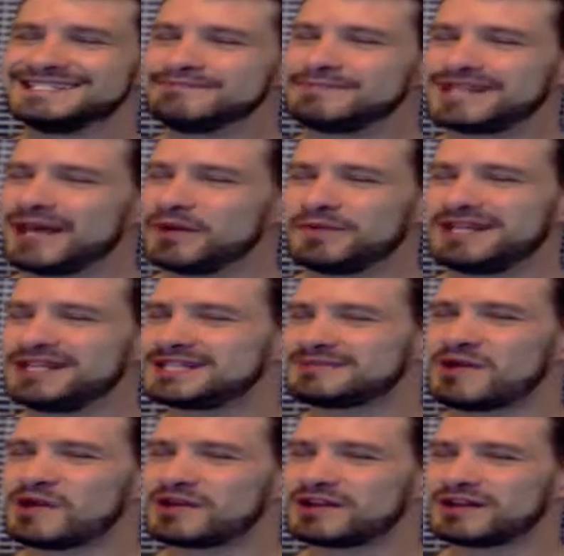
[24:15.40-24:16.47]
But that weed
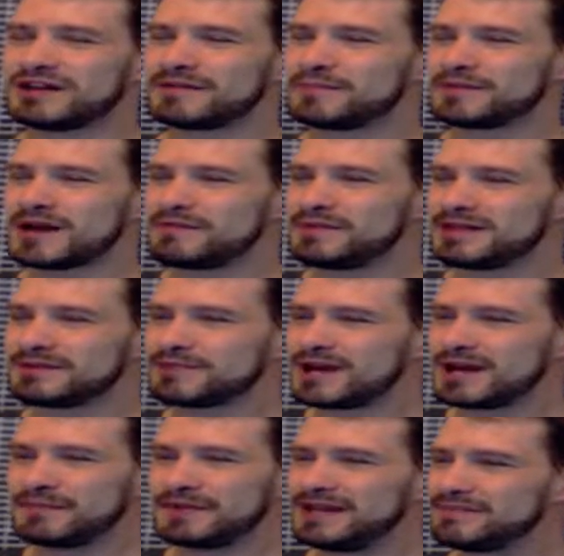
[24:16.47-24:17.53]
smoking on public
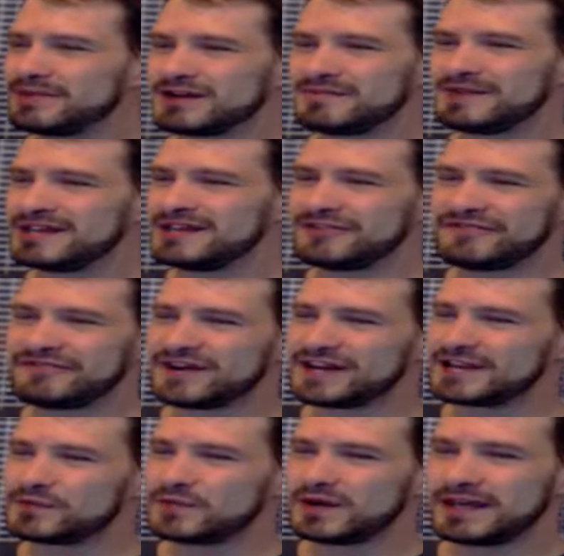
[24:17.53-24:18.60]
property permit? No
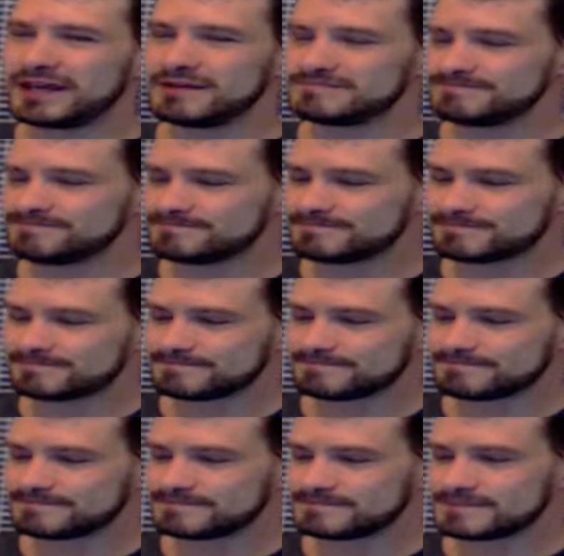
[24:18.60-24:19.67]
fucking way.
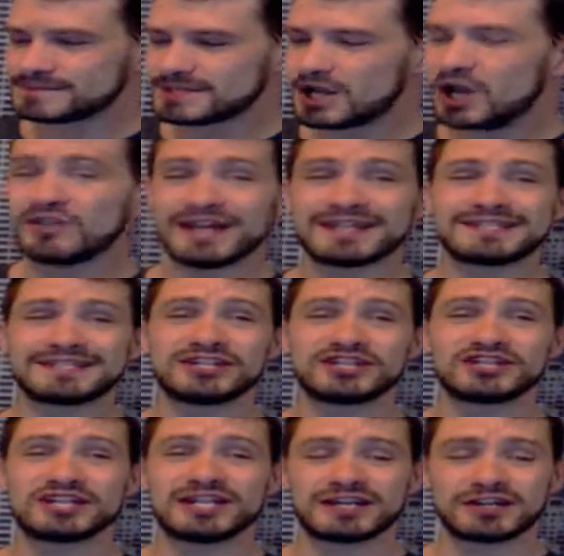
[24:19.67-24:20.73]
Oh, that's the
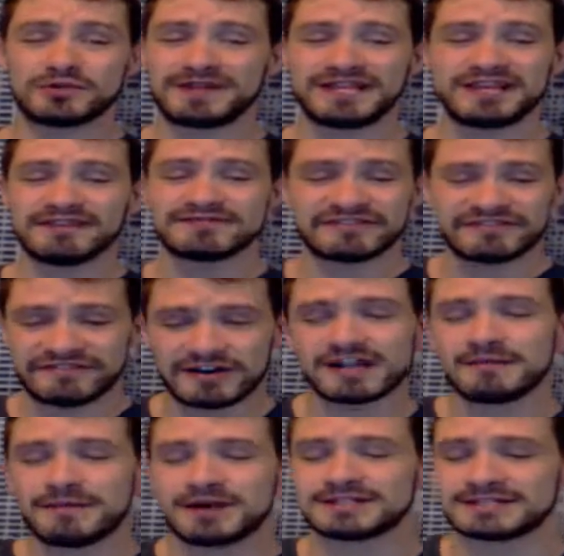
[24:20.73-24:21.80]
shtick? Nobody gives a
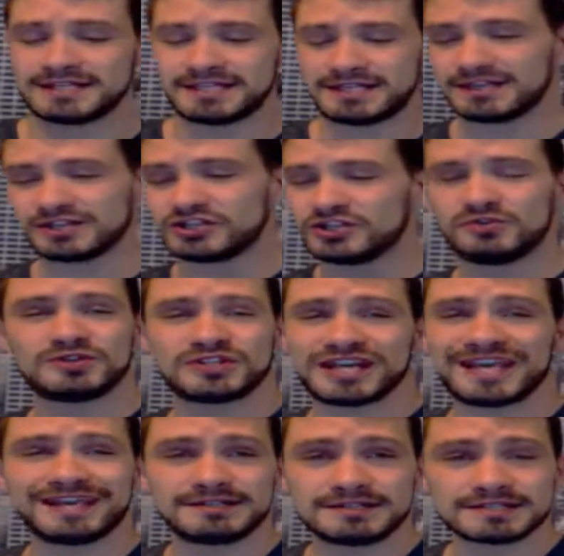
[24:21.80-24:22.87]
fuck about seeing 2
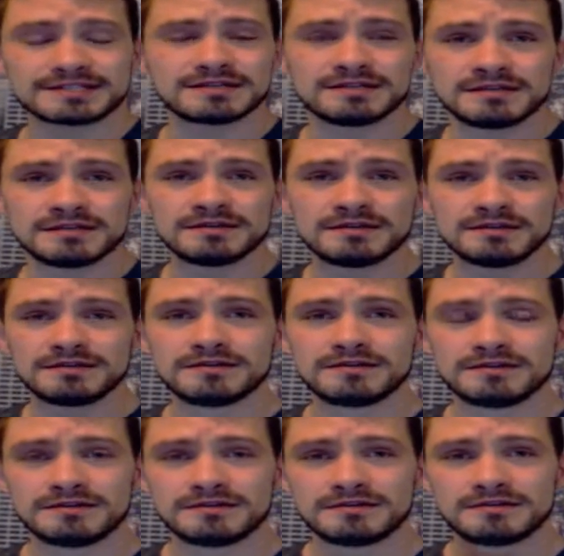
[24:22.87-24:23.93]
Chainz?
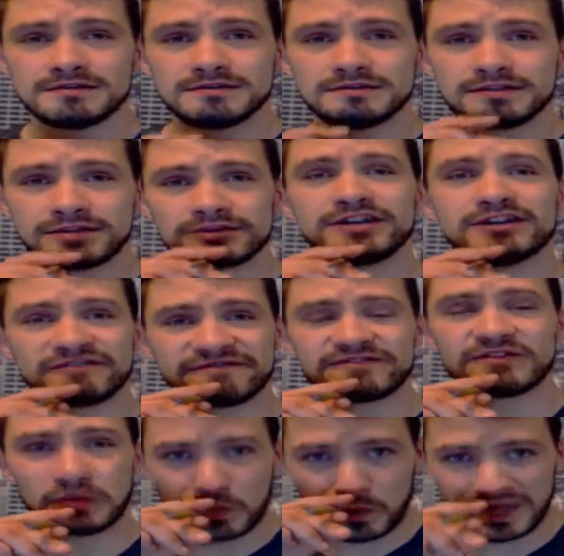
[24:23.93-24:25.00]
They're here
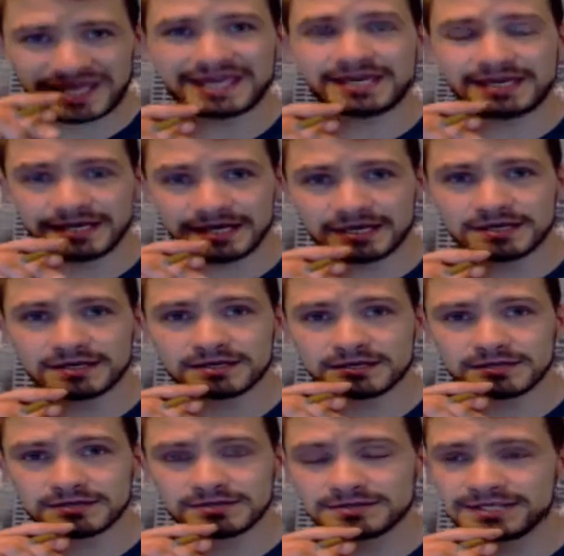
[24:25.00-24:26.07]
for the weed?
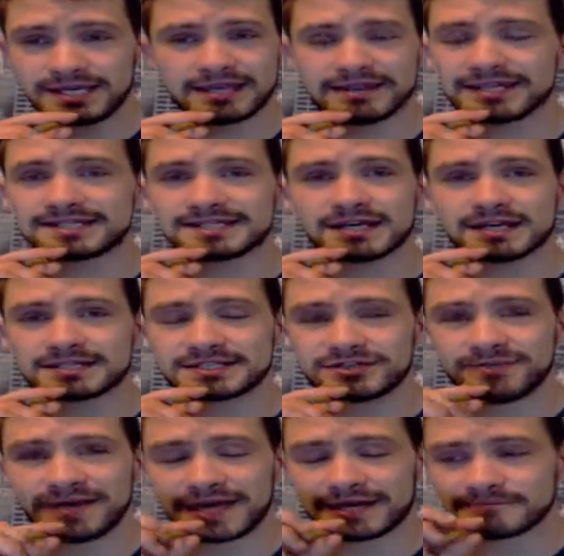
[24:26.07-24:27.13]
Yeah, that sucks.
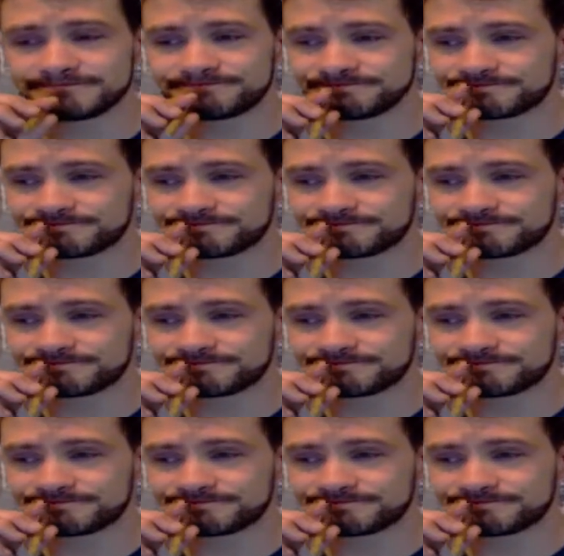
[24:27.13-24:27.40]
Too bad.